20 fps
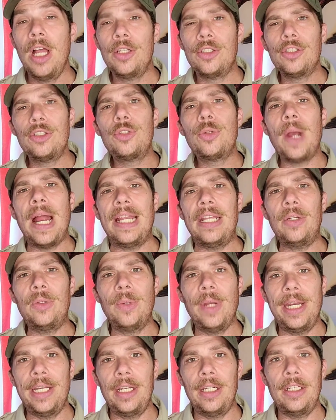to try to
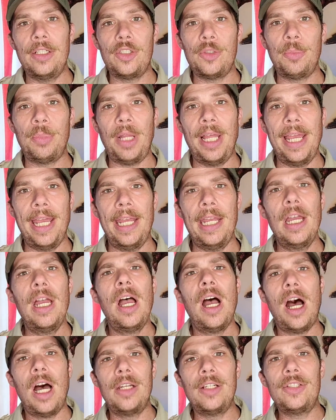create a display
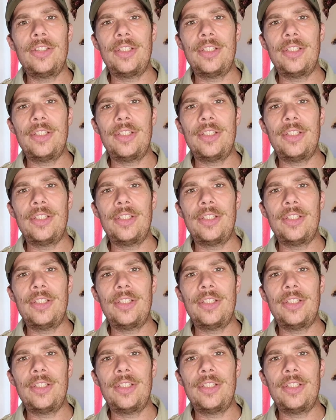on a